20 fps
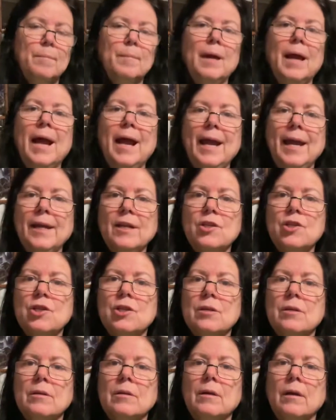H
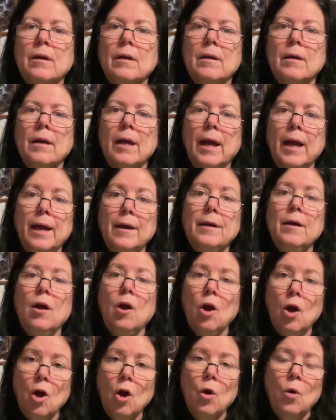and the
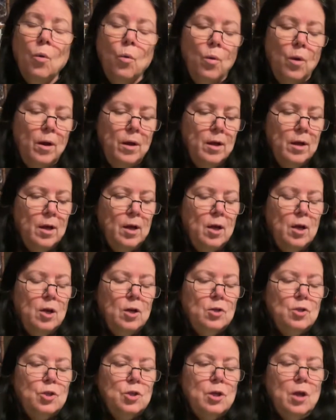O.
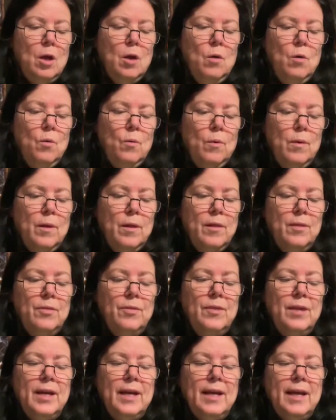So
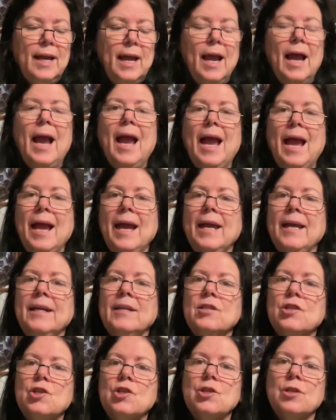the
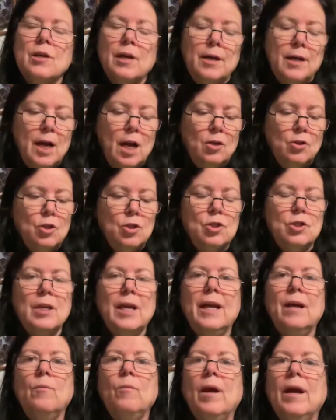H, and I'll just
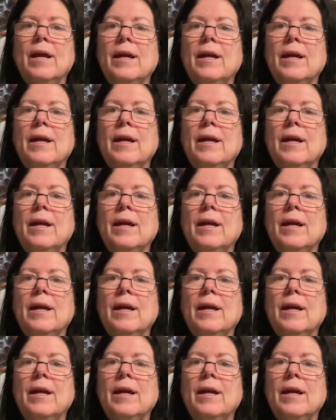say it right